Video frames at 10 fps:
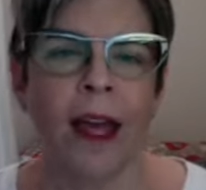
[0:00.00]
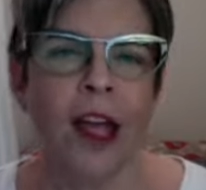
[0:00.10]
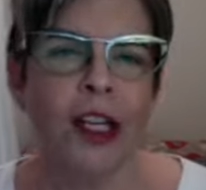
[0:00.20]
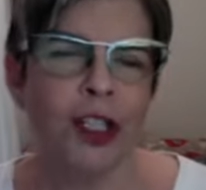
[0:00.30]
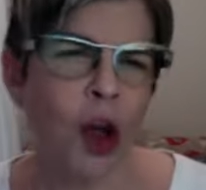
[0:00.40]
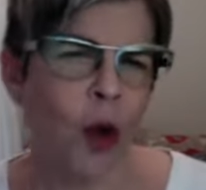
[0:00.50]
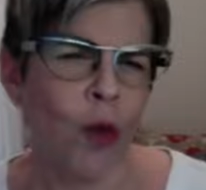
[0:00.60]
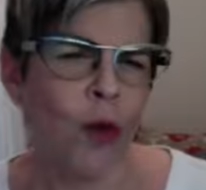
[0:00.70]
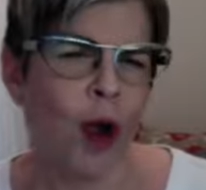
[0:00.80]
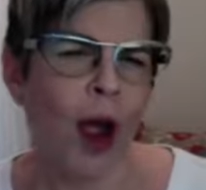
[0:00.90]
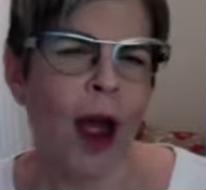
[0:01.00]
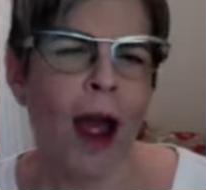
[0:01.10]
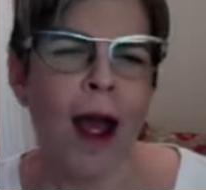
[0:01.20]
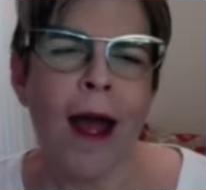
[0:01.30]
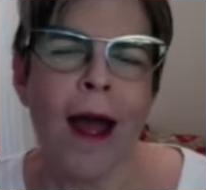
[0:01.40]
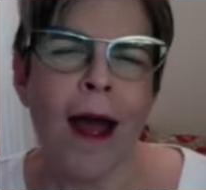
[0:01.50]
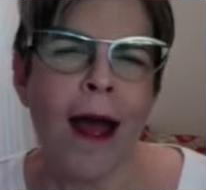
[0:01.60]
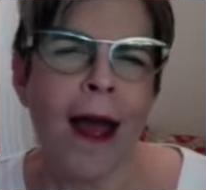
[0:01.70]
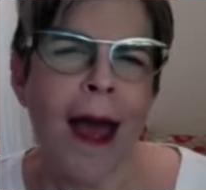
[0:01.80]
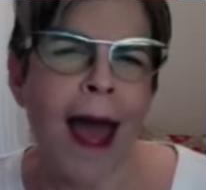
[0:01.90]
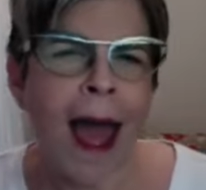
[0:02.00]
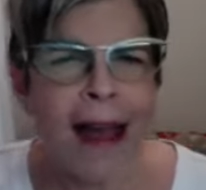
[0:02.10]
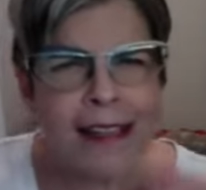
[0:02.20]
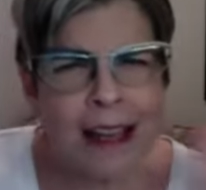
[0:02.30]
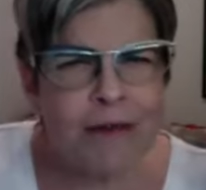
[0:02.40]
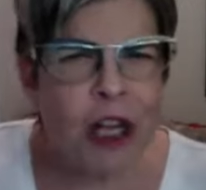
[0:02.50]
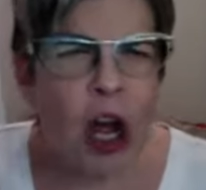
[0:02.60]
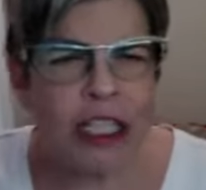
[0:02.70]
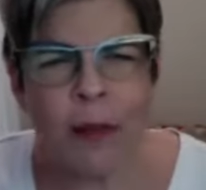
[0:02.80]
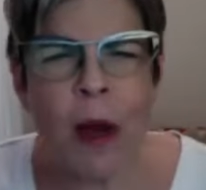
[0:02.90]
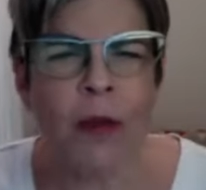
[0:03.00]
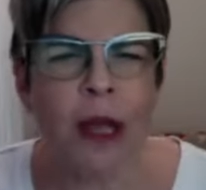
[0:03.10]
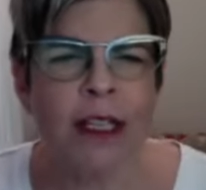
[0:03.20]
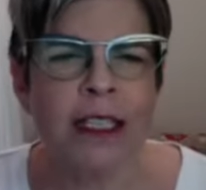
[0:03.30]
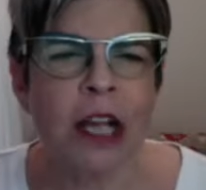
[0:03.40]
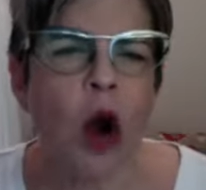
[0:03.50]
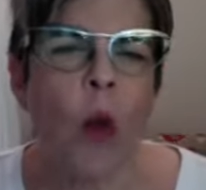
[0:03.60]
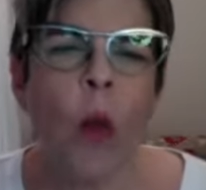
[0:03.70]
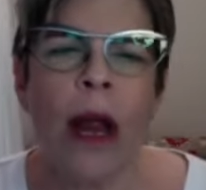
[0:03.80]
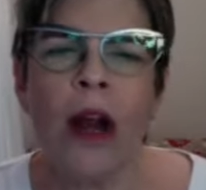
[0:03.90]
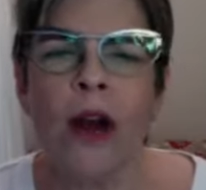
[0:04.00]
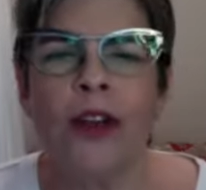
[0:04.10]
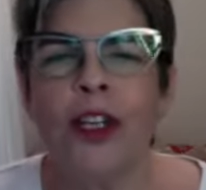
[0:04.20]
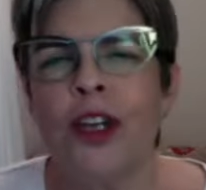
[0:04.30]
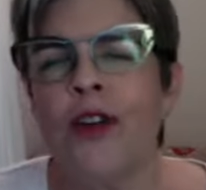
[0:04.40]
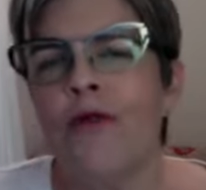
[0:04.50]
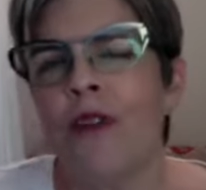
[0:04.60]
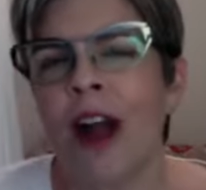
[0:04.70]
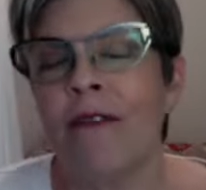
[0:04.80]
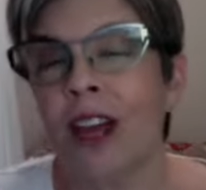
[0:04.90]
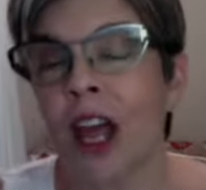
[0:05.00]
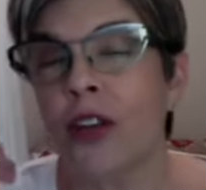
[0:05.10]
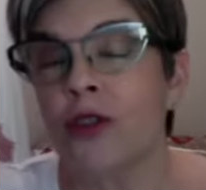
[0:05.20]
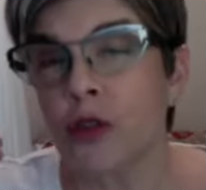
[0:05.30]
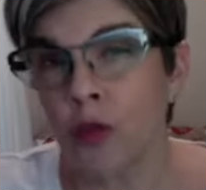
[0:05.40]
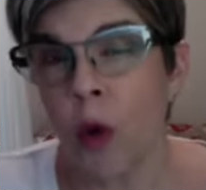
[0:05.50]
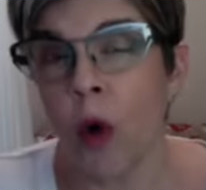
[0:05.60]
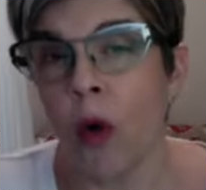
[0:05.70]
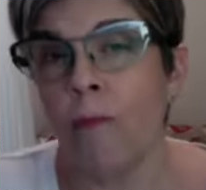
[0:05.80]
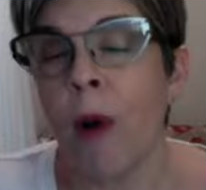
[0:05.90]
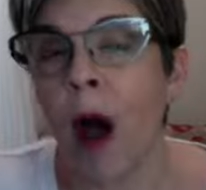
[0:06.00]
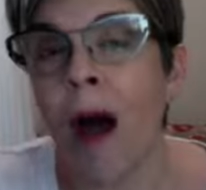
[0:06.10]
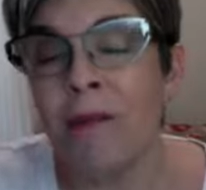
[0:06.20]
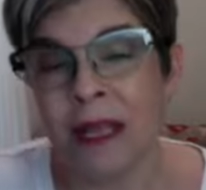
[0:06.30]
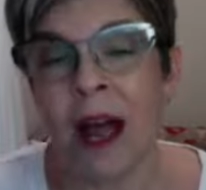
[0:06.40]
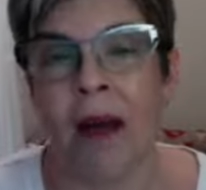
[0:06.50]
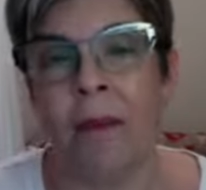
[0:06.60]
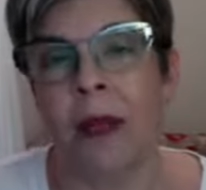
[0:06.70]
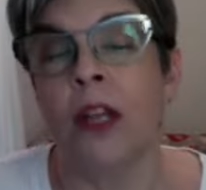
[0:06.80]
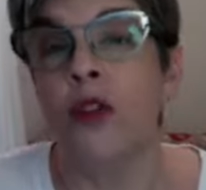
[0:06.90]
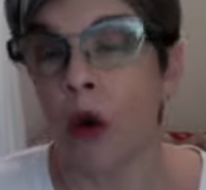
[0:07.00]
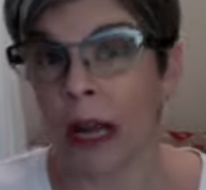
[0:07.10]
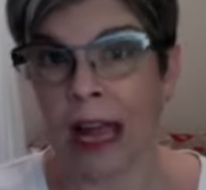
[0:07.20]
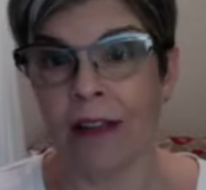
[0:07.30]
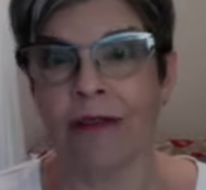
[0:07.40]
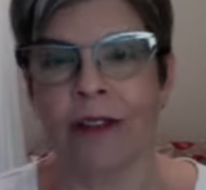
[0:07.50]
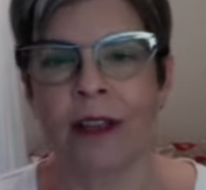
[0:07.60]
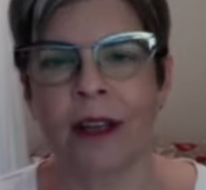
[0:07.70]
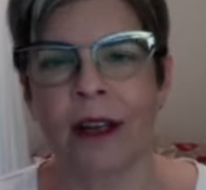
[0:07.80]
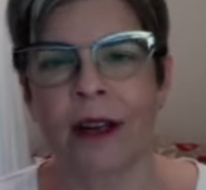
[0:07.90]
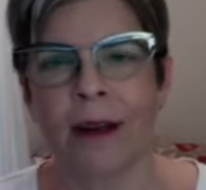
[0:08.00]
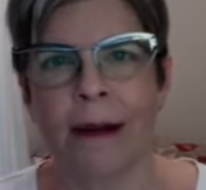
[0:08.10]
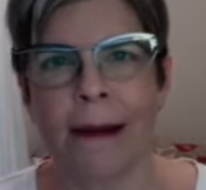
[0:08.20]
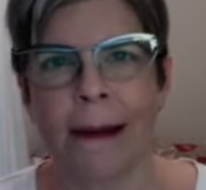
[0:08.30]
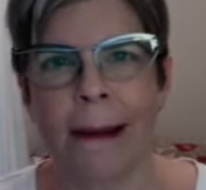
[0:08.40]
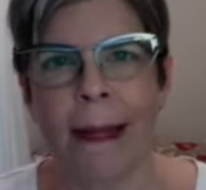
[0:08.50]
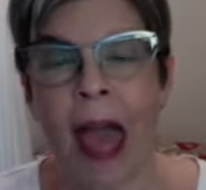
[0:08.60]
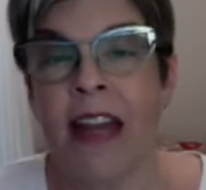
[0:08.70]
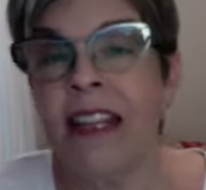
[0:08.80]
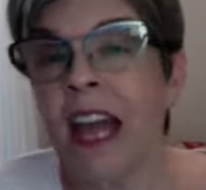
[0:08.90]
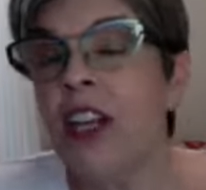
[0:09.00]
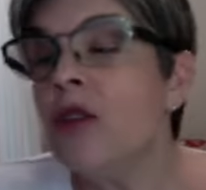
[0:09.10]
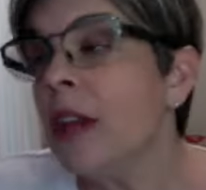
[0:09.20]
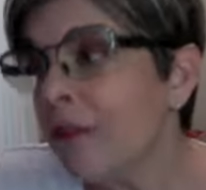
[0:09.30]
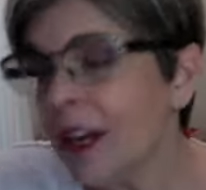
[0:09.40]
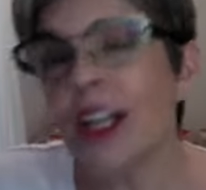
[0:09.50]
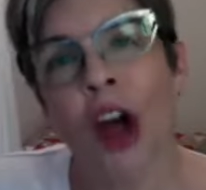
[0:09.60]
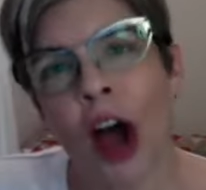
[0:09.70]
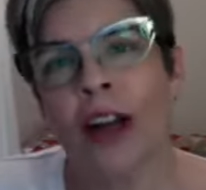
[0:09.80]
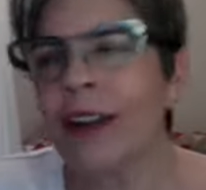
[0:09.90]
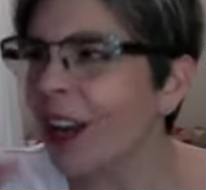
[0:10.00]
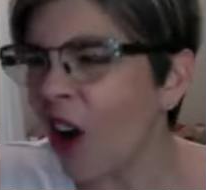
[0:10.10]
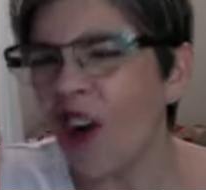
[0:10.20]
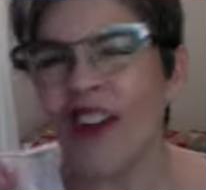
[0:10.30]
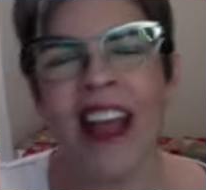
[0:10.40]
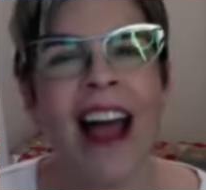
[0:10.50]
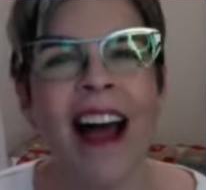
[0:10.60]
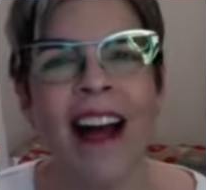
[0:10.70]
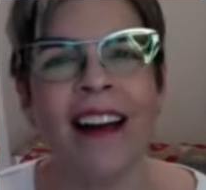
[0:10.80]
So, as I've talked about this, where do you find that control pops up in your life? And can you give it a nod like, oh yeah,